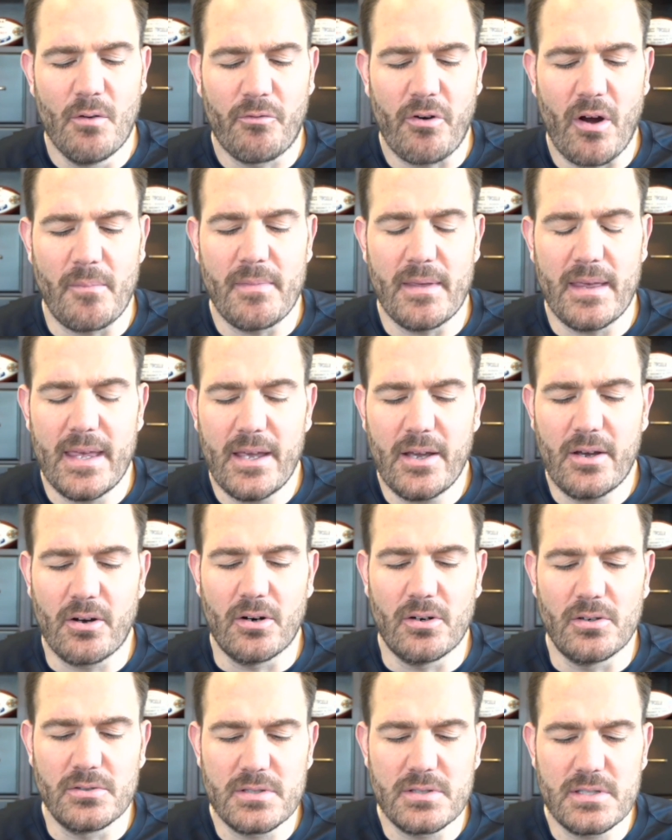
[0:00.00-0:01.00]
from the
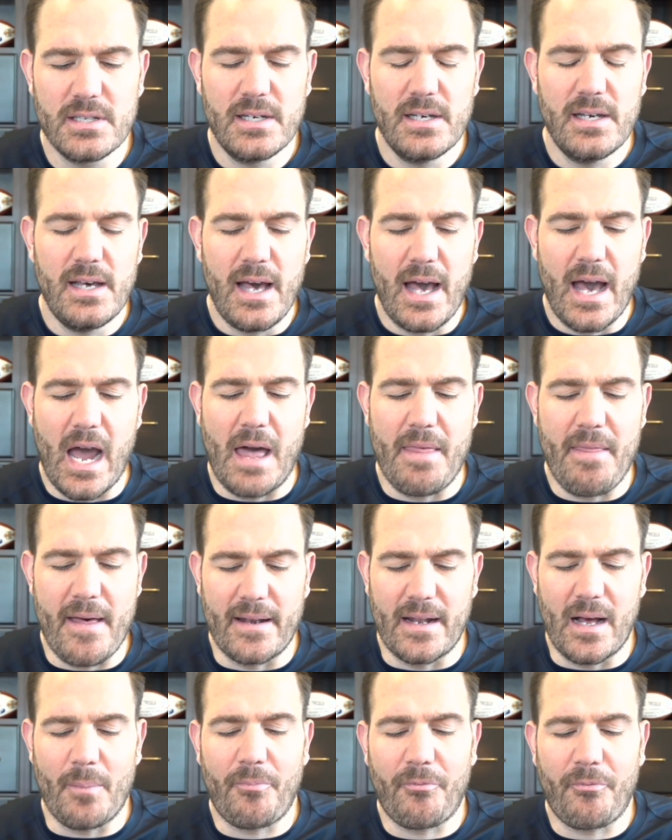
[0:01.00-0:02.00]
Eagles. And
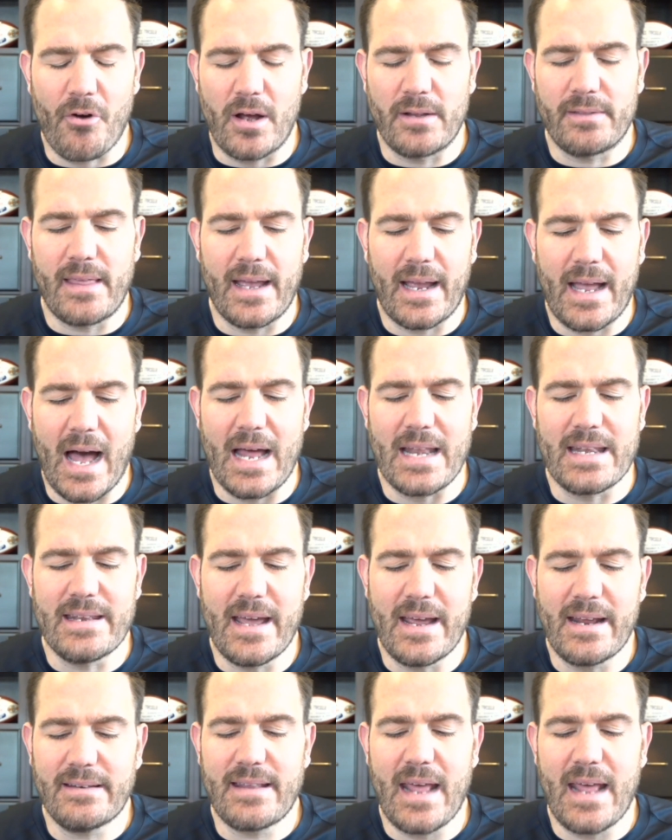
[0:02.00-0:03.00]
then up front, they got
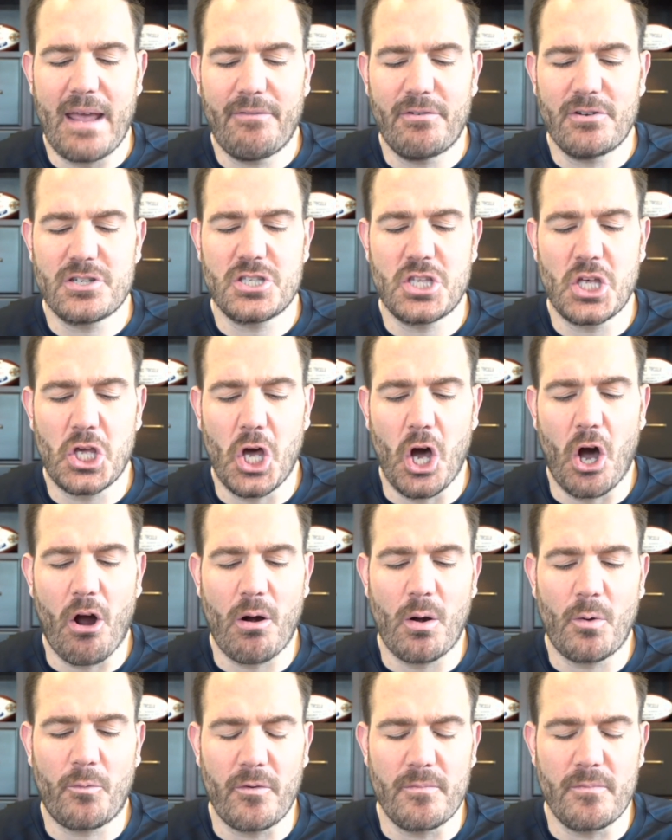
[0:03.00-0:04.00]
Nate Davis, the
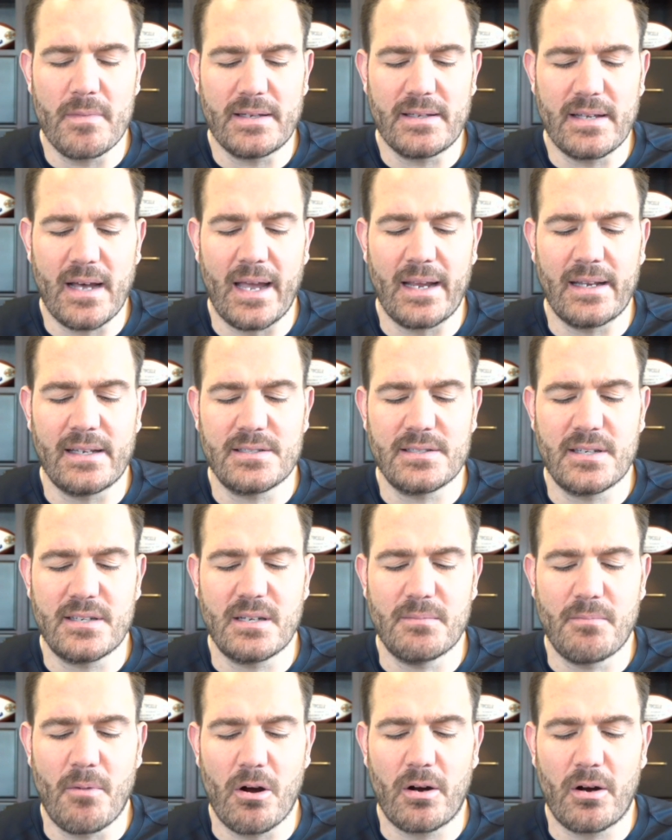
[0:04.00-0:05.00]
guard from the Titans, and
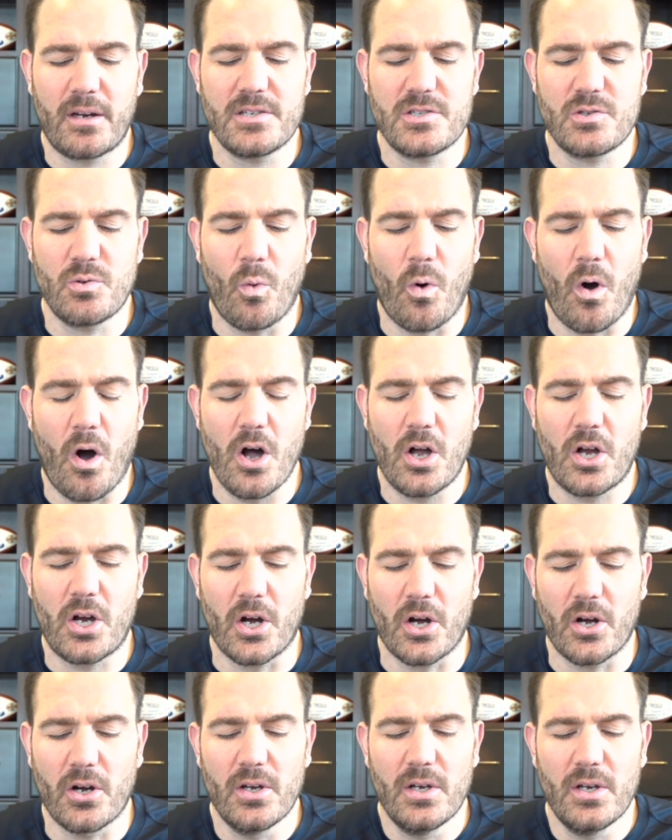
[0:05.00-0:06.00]
Demarcus
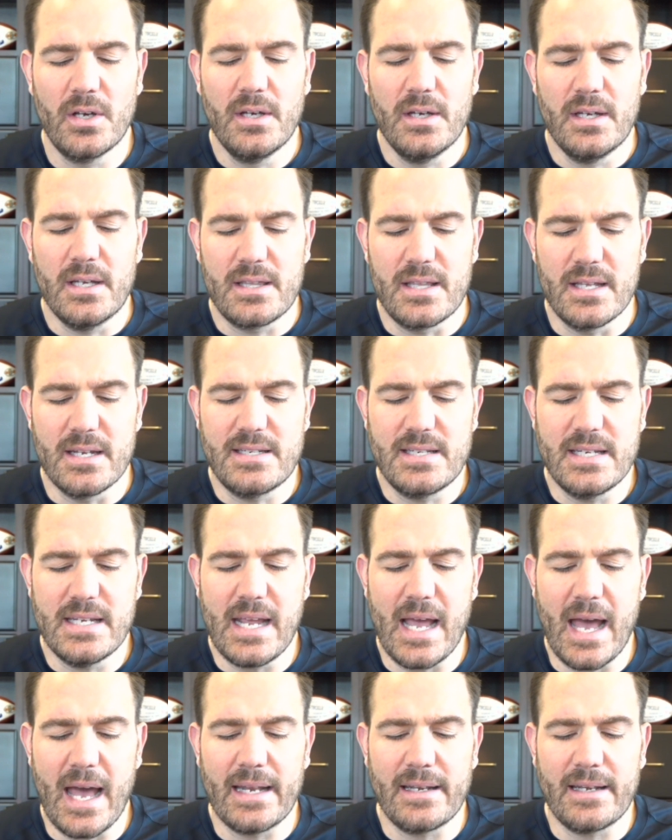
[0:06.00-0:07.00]
Walker, the
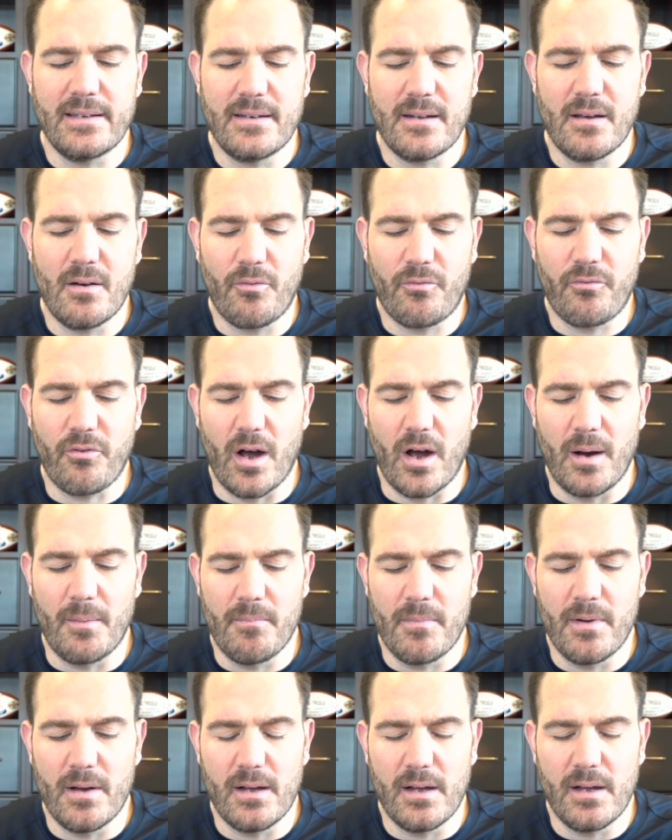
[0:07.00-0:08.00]
D end
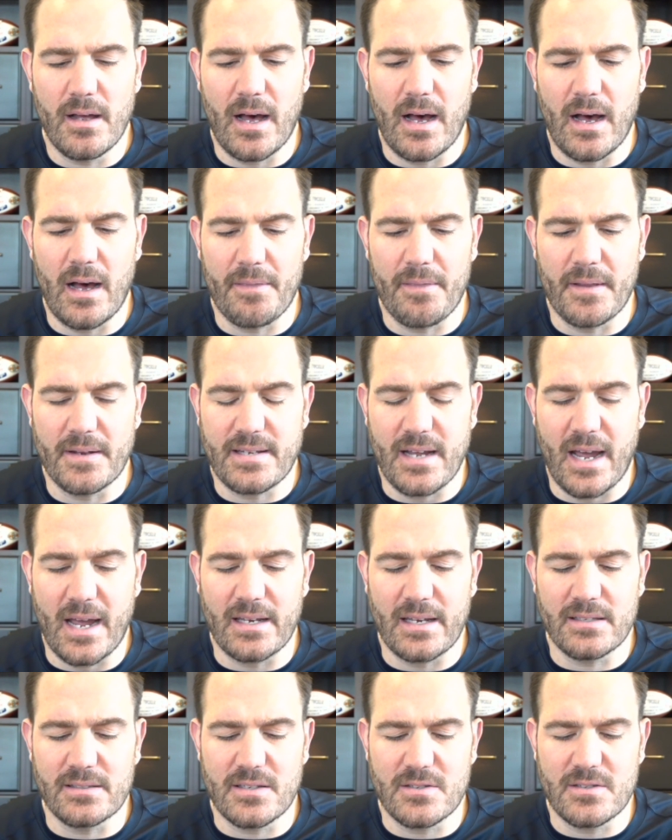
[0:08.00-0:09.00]
from uh, the
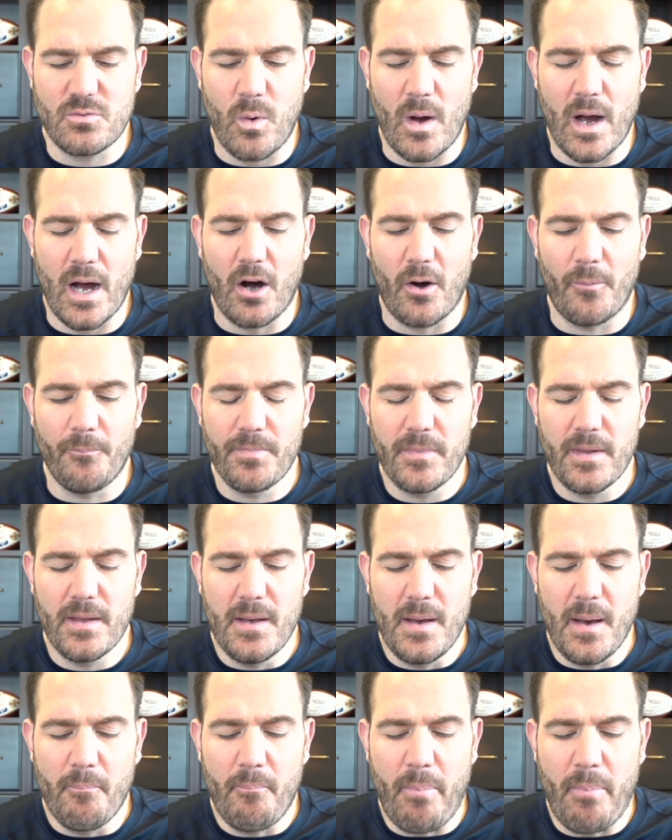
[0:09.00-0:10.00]
Titans as well.
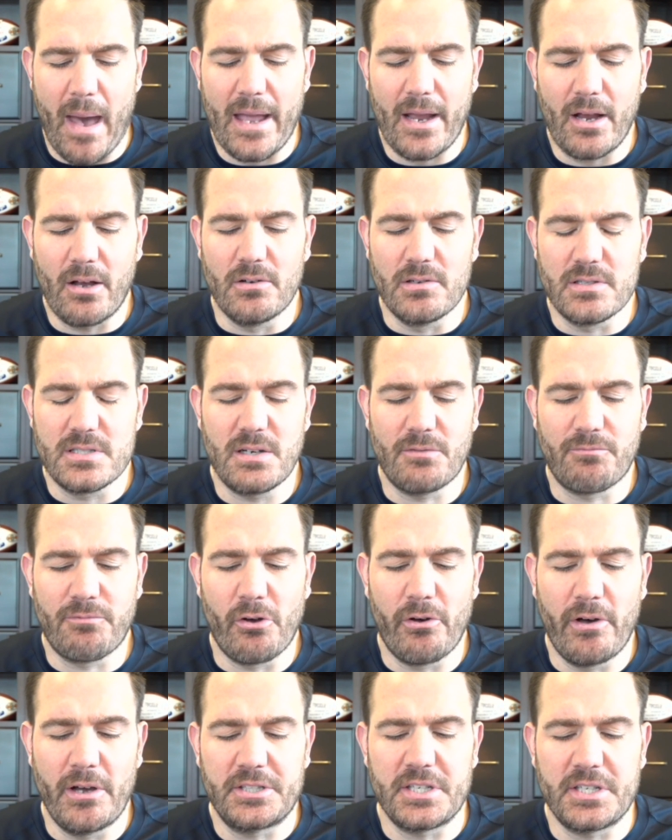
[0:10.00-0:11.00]
Bengals have
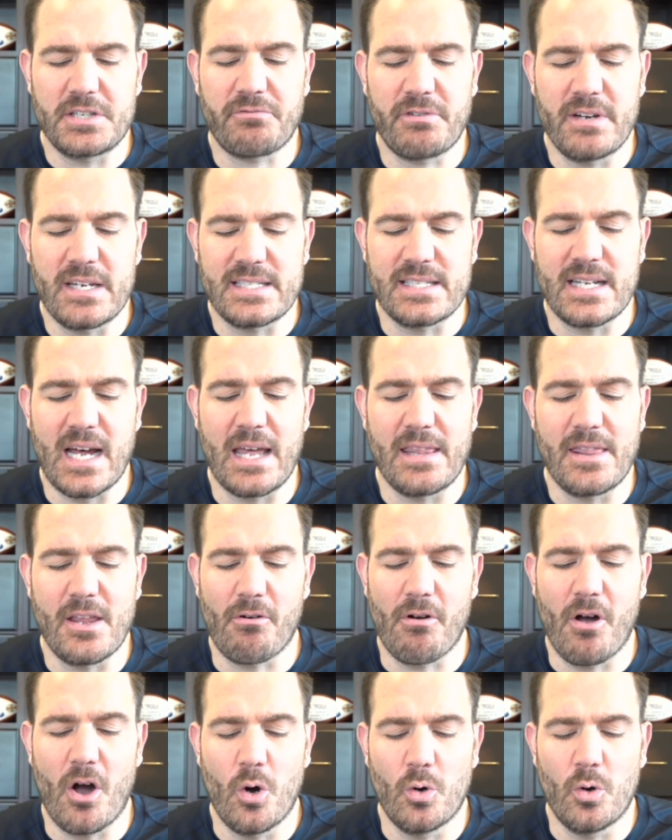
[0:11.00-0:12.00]
really just re signed
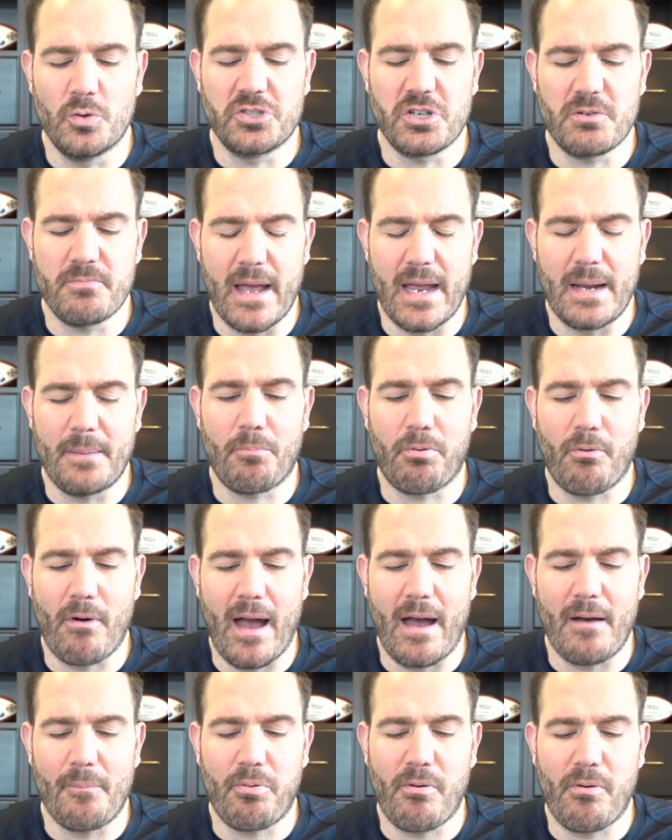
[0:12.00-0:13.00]
their own, Germaine
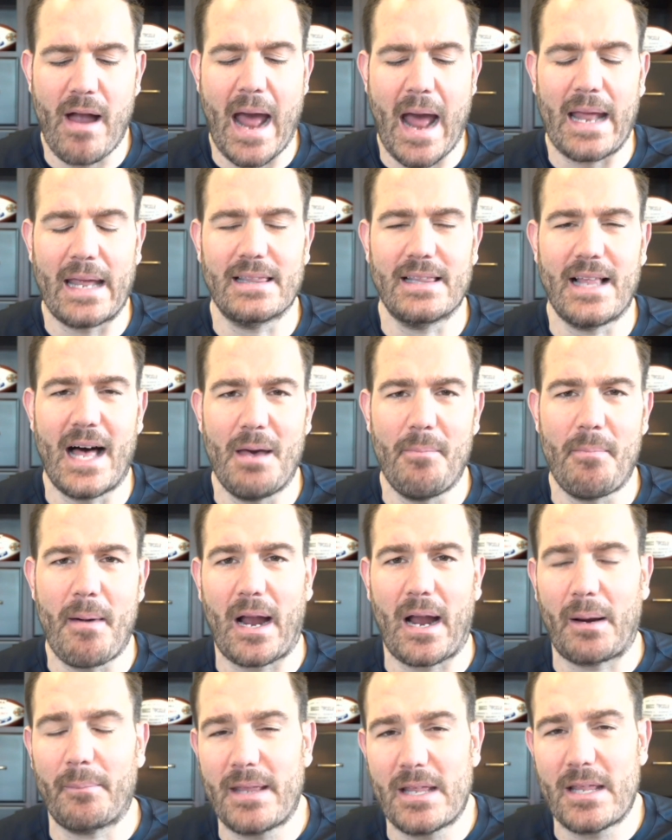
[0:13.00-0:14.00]
Pratt at
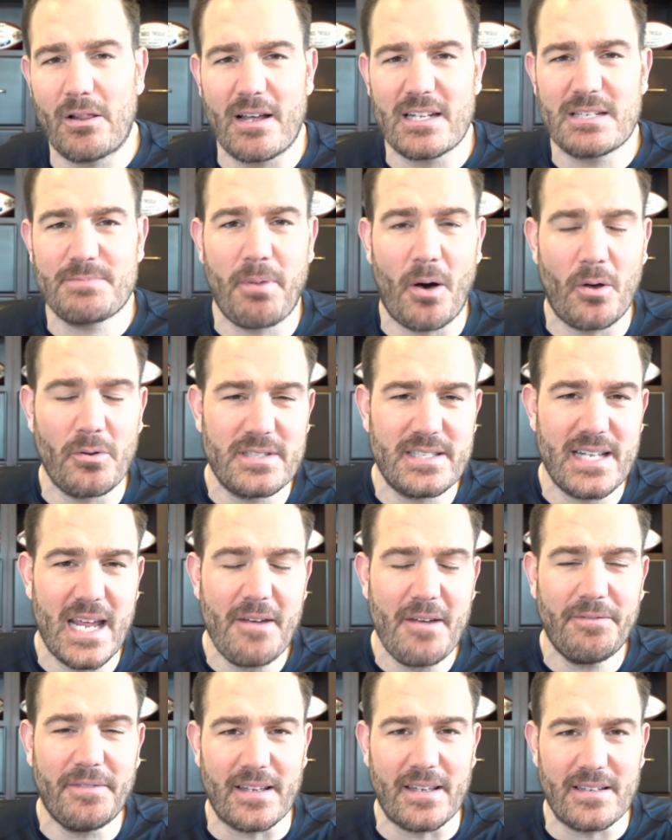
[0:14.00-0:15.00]
linebacker, but they lost both
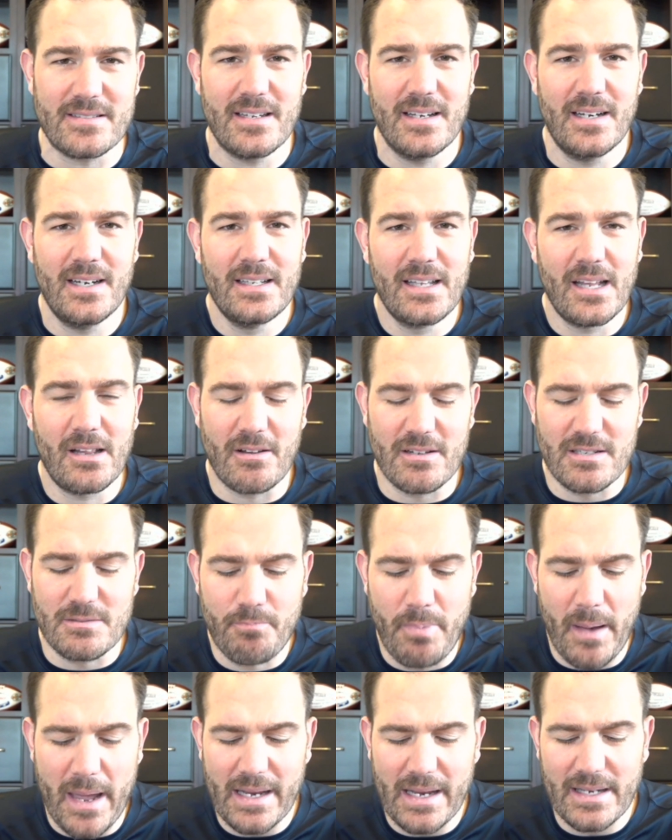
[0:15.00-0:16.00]
safeties. They
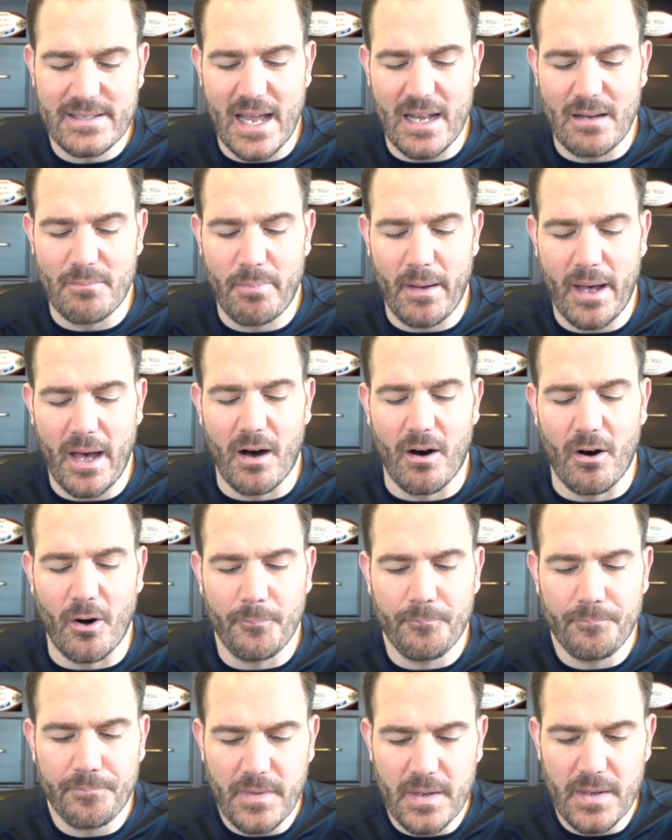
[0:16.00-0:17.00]
lost Bates and
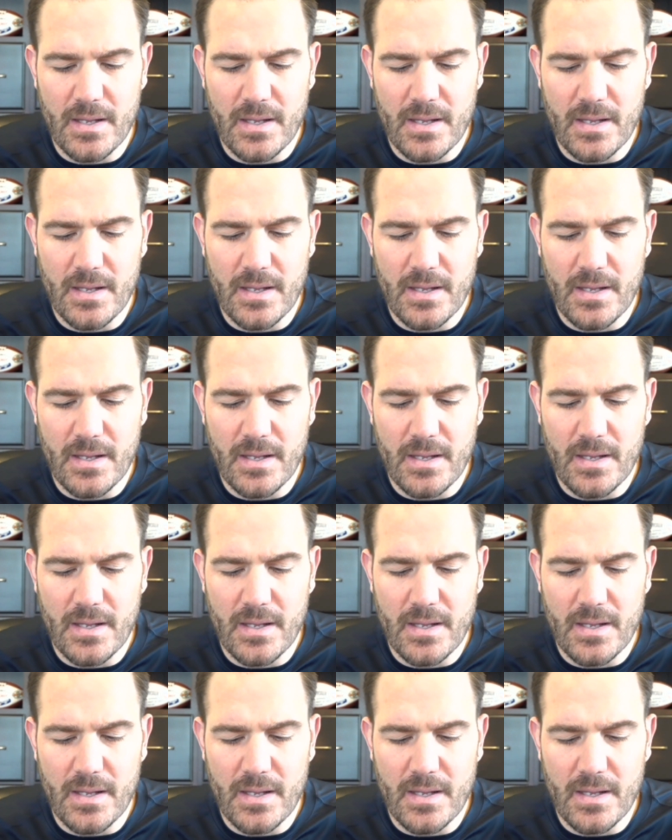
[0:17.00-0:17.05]
Bell.